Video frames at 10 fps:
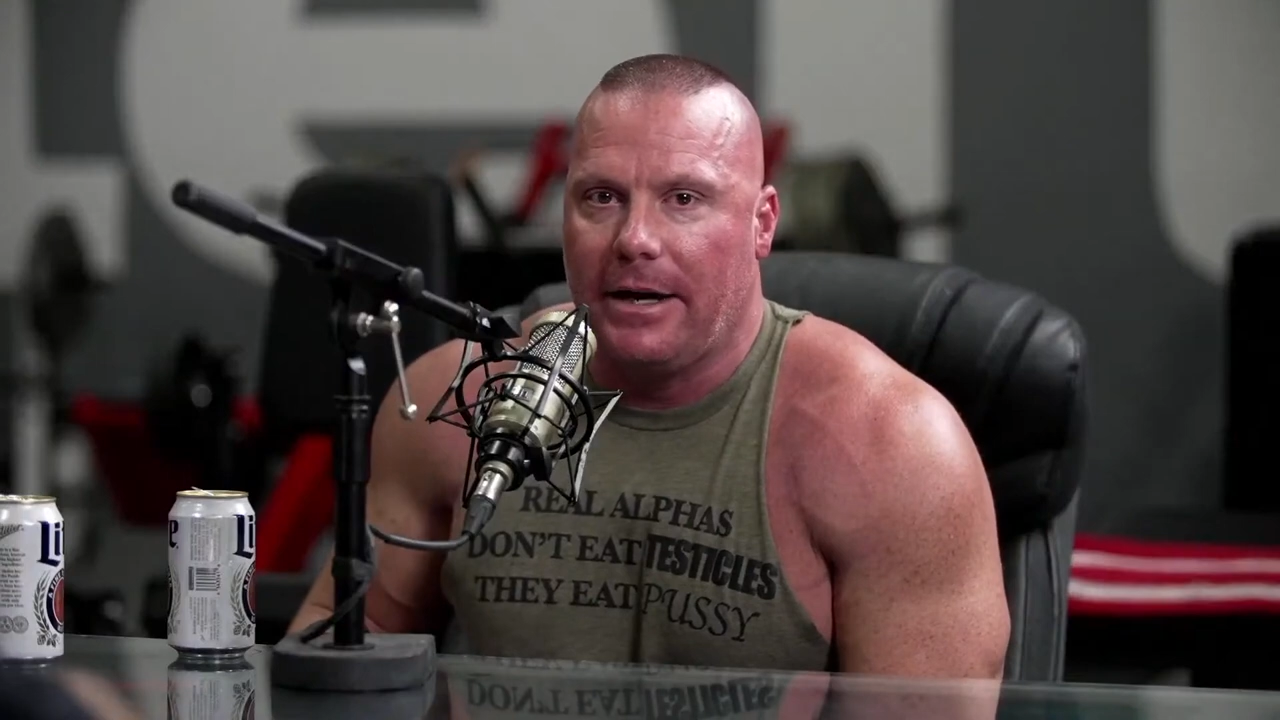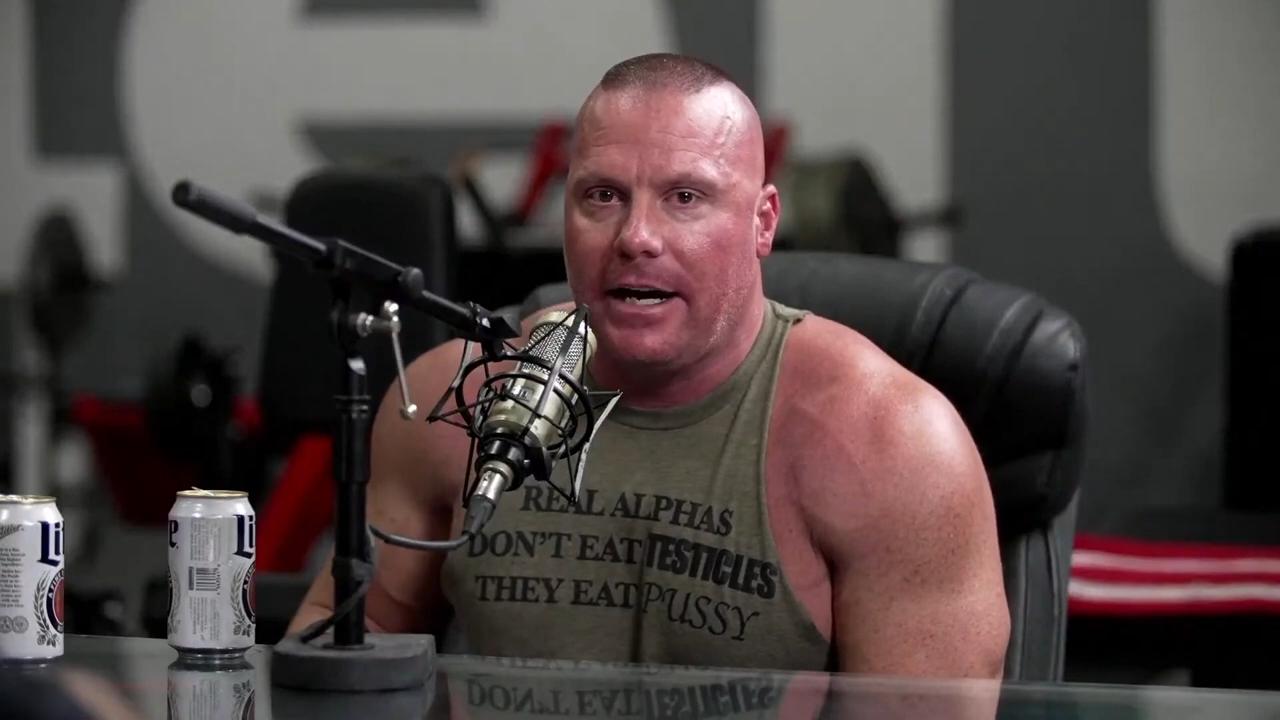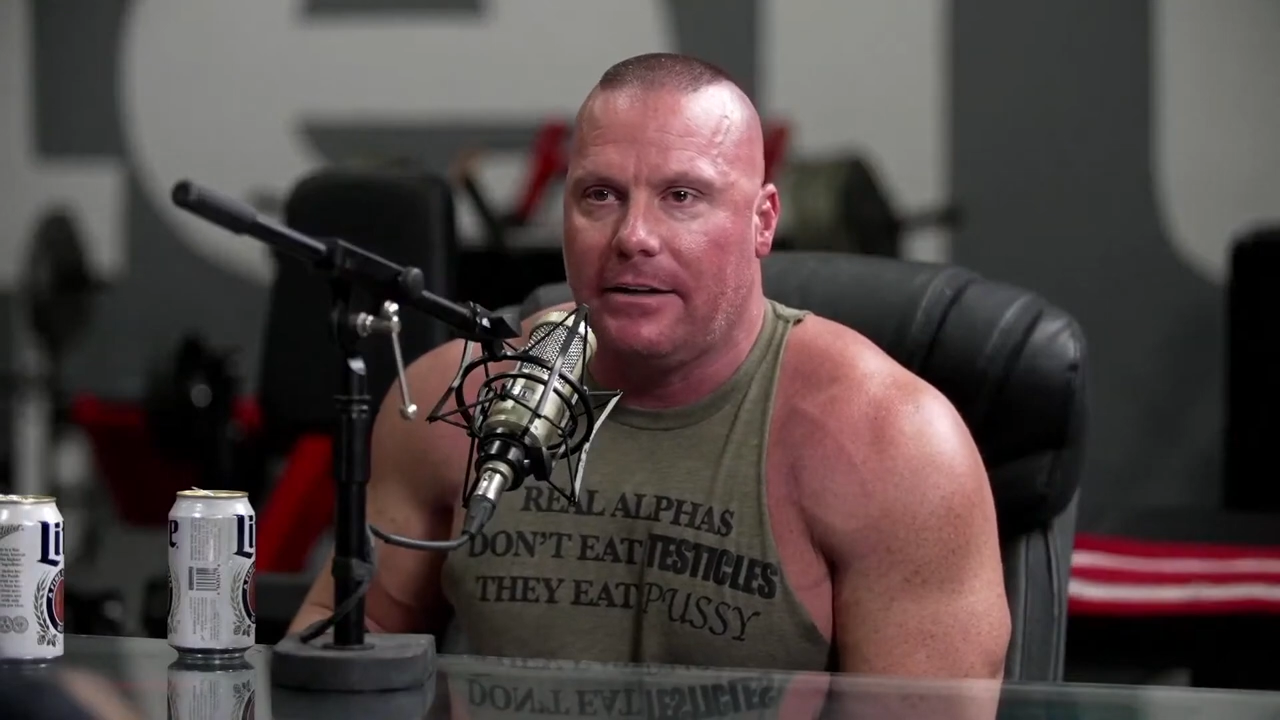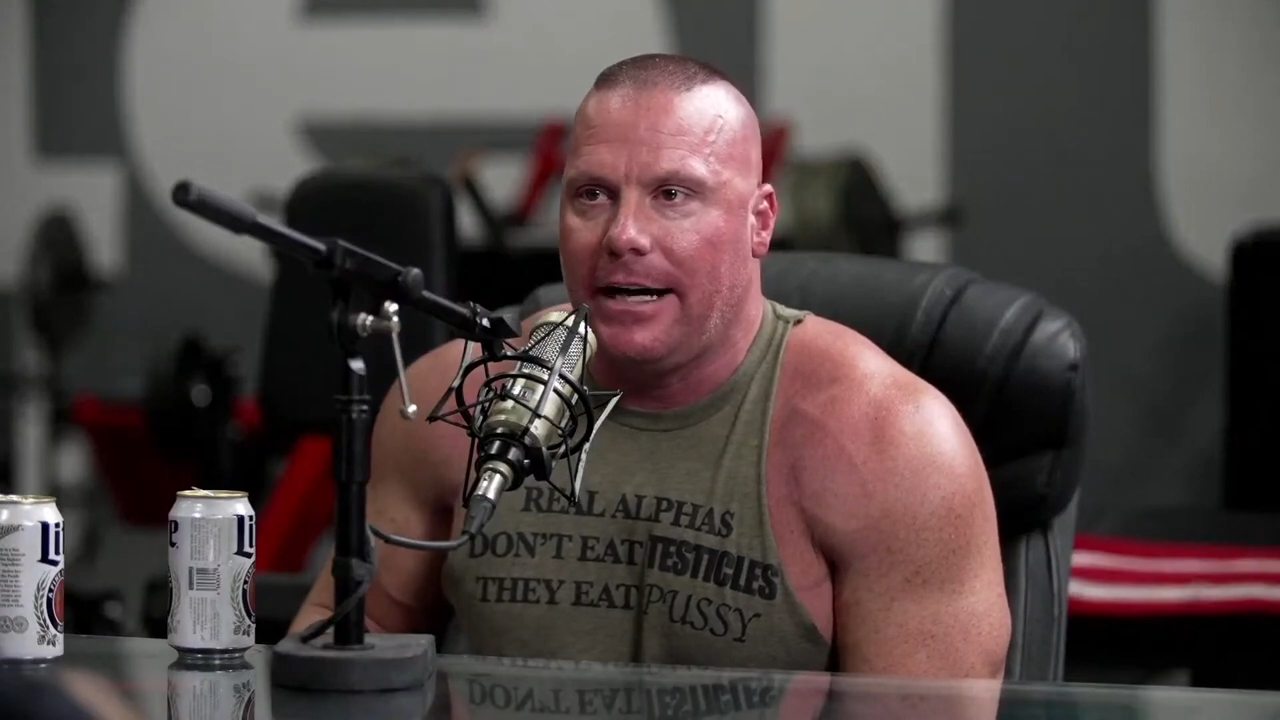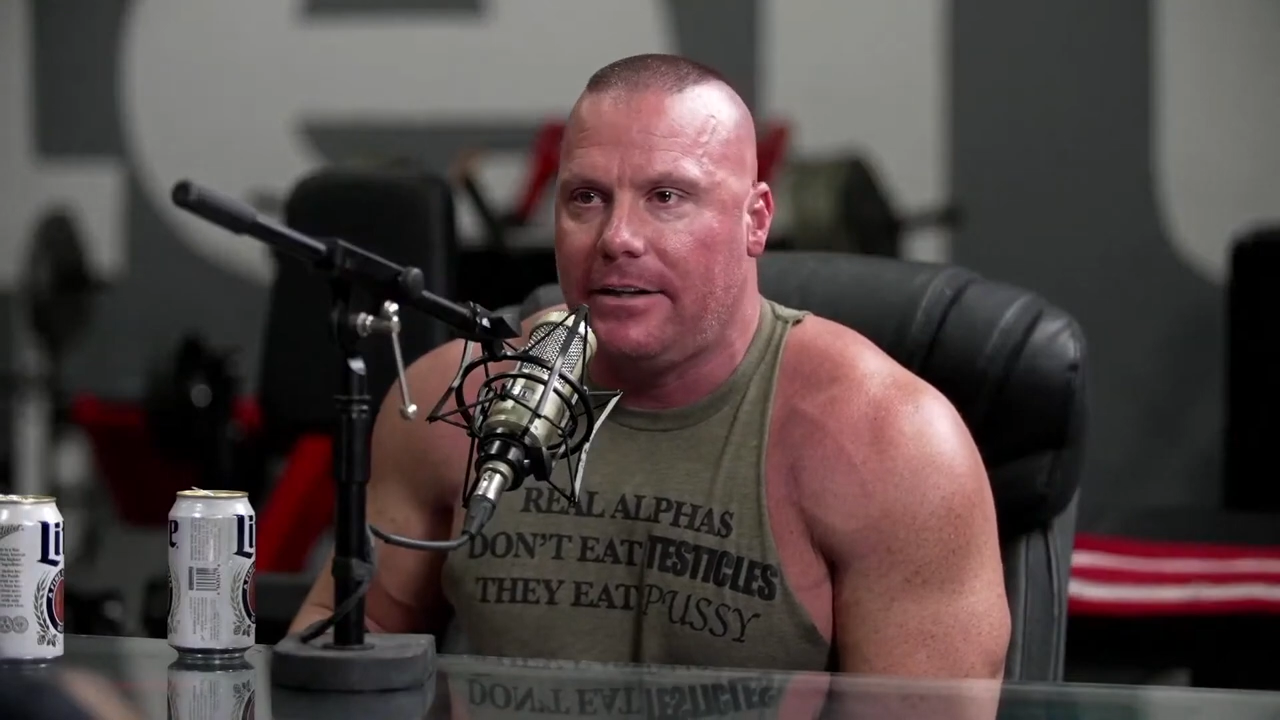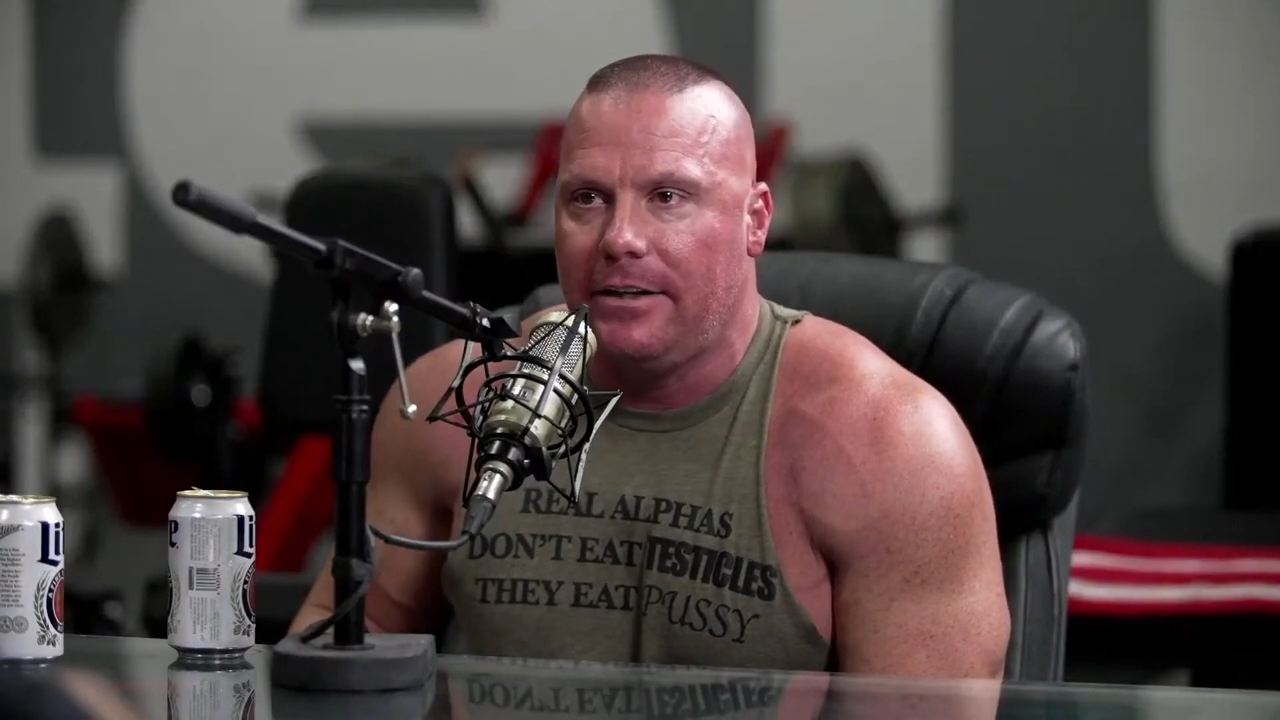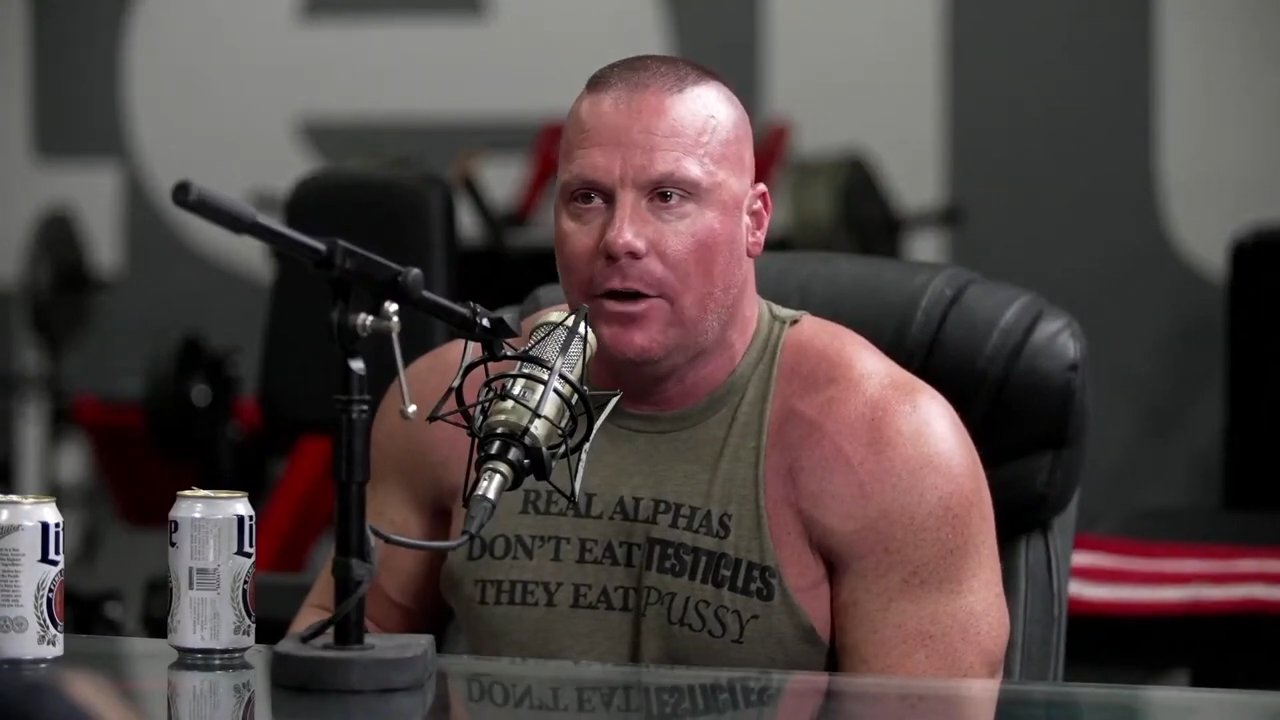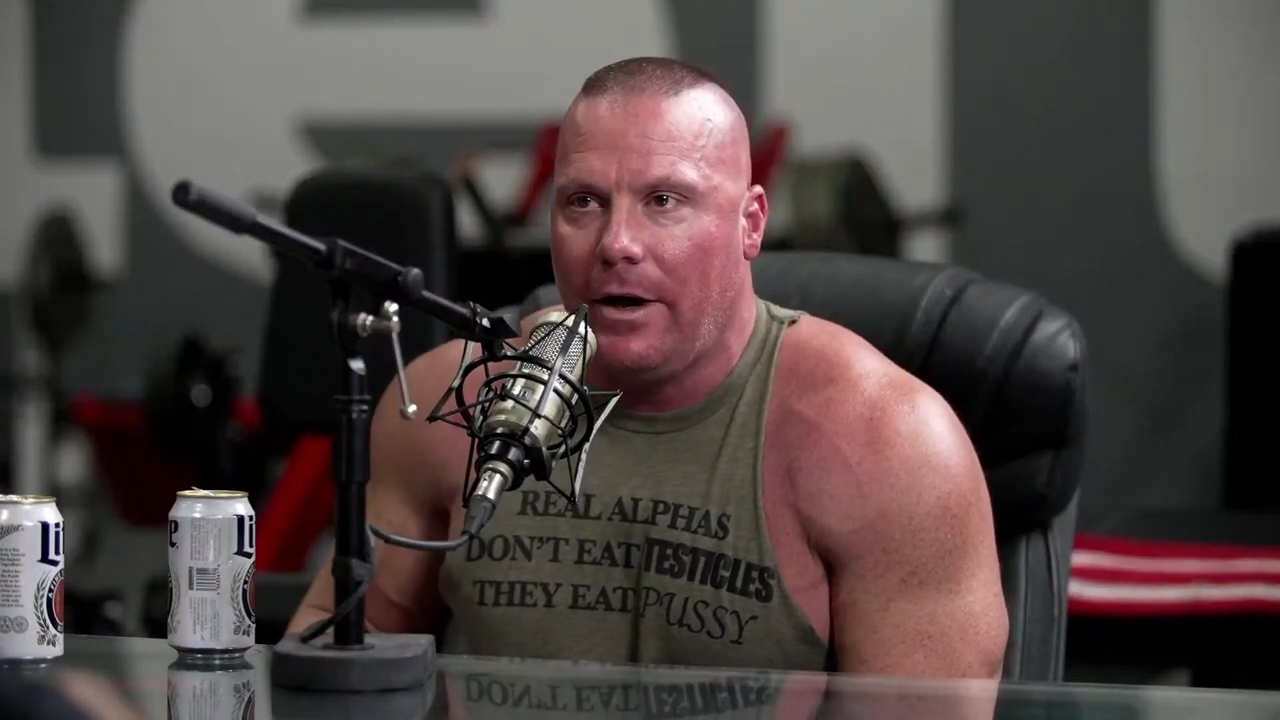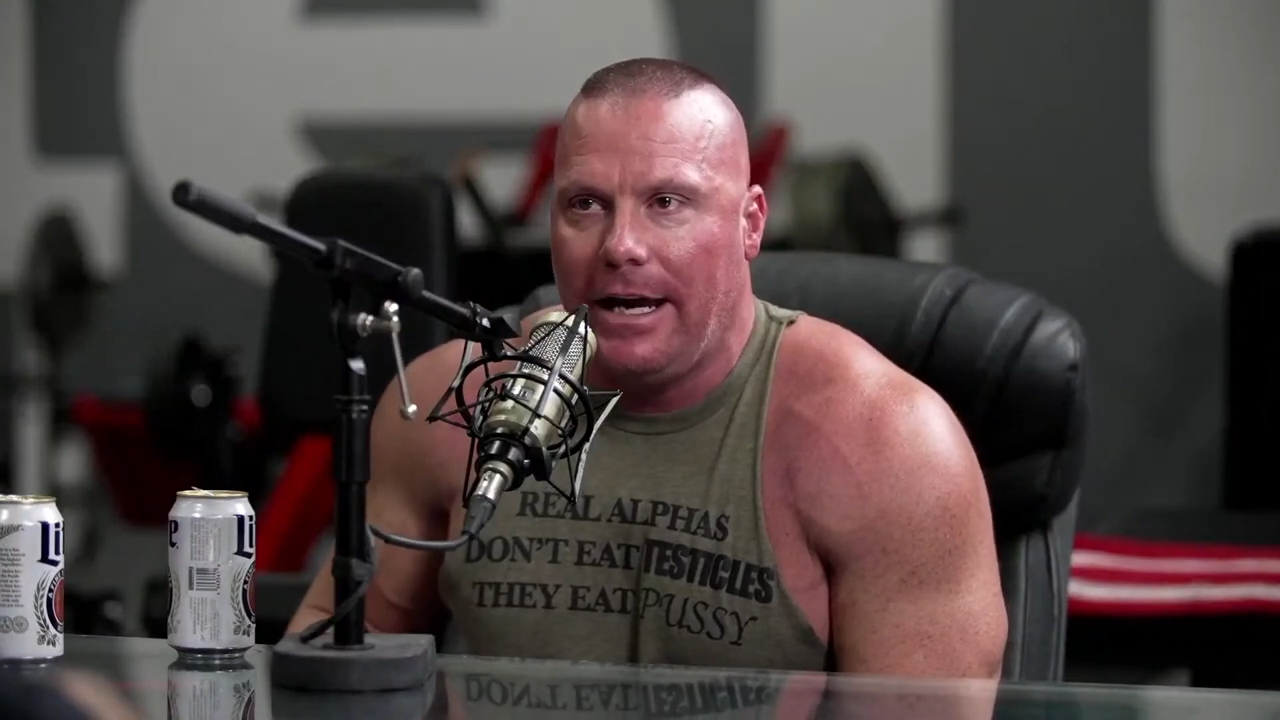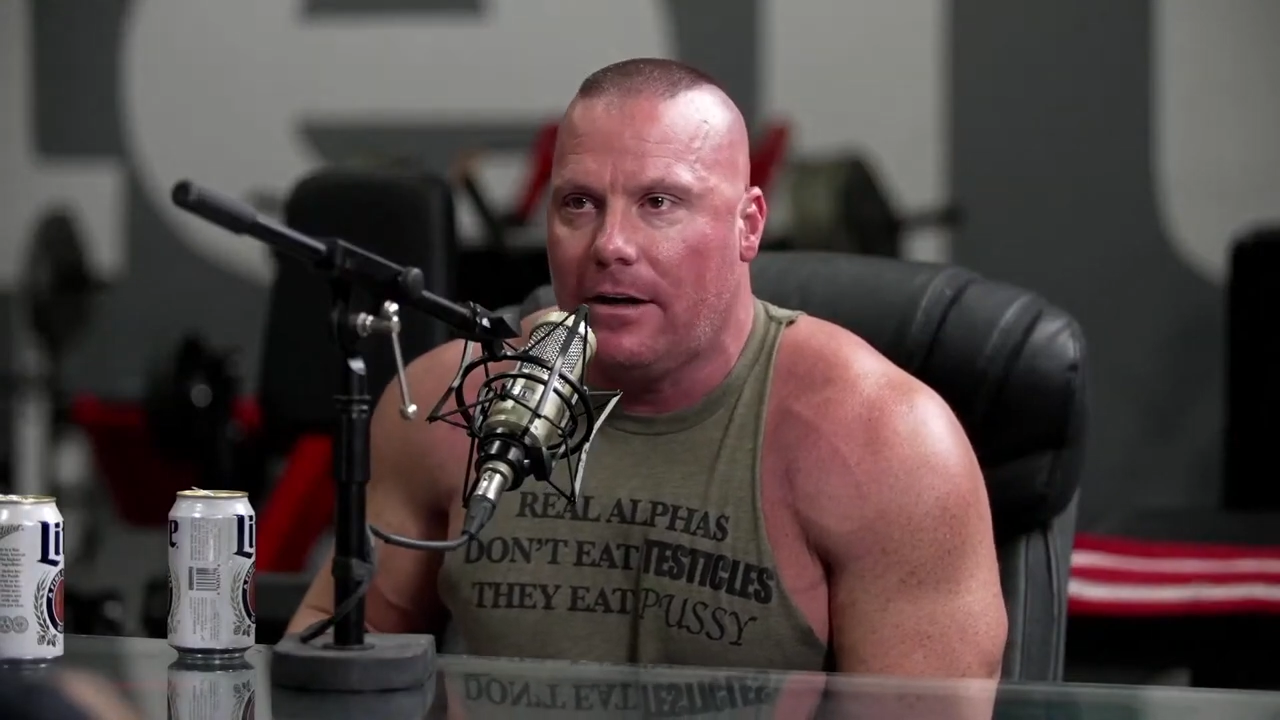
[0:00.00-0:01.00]
back in
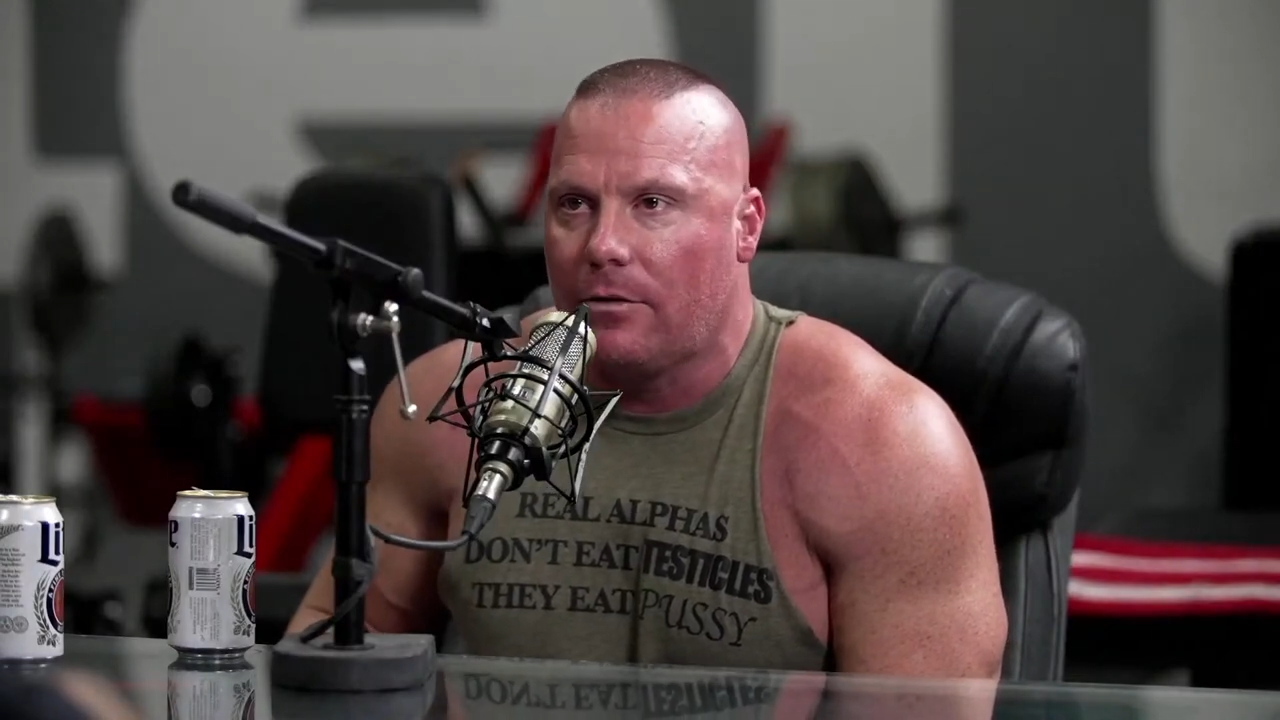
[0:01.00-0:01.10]
1908